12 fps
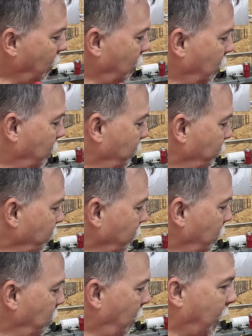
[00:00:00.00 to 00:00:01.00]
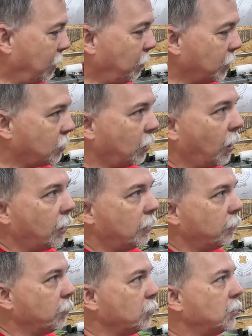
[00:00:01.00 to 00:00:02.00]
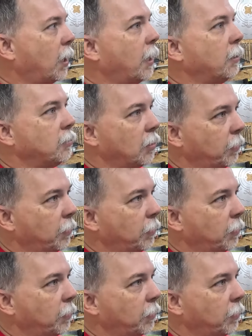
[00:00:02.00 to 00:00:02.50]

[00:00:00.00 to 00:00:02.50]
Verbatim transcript: um, Maddie makes a lot of different styles.